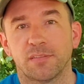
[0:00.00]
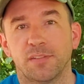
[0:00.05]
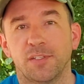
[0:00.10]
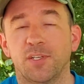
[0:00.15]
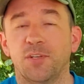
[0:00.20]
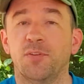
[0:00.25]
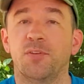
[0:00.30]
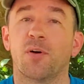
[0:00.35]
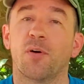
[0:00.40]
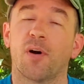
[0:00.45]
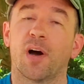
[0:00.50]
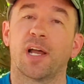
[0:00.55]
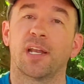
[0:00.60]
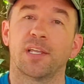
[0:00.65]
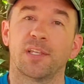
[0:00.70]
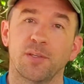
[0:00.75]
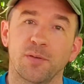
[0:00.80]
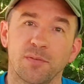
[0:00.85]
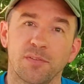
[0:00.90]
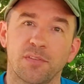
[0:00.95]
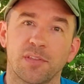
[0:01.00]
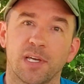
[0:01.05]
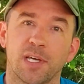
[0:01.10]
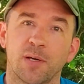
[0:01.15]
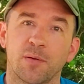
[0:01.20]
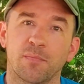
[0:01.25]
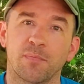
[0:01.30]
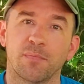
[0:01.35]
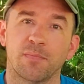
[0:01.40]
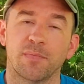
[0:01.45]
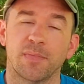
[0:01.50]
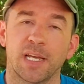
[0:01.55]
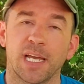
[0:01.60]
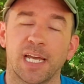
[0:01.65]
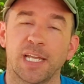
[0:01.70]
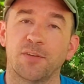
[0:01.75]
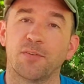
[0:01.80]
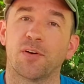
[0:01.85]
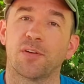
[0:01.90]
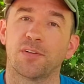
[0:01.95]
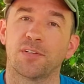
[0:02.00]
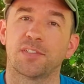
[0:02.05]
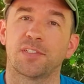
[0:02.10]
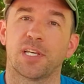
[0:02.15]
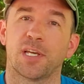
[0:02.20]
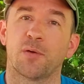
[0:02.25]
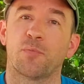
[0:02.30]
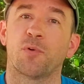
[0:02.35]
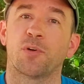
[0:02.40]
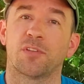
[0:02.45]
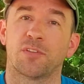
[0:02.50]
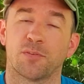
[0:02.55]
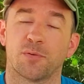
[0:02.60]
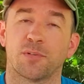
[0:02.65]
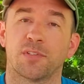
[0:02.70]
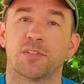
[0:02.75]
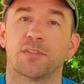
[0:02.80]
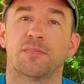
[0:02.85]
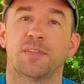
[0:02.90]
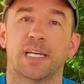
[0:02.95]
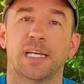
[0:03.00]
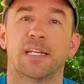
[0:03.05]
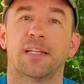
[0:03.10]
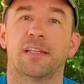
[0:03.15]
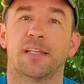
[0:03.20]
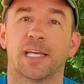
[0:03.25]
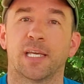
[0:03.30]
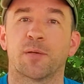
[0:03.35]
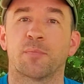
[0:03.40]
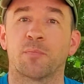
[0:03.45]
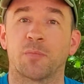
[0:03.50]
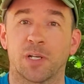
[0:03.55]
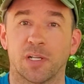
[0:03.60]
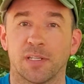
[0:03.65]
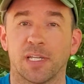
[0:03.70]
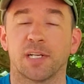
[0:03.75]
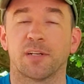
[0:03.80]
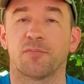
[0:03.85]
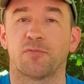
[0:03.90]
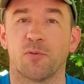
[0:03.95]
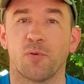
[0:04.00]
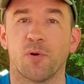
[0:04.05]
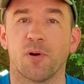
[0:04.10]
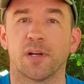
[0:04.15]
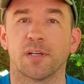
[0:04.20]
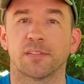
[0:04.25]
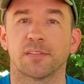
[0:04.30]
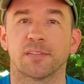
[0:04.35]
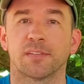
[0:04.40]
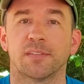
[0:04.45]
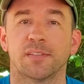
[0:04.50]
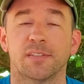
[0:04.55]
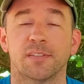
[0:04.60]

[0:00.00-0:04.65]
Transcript: you know how to use them, and you understand what sorts of data they can collect for us.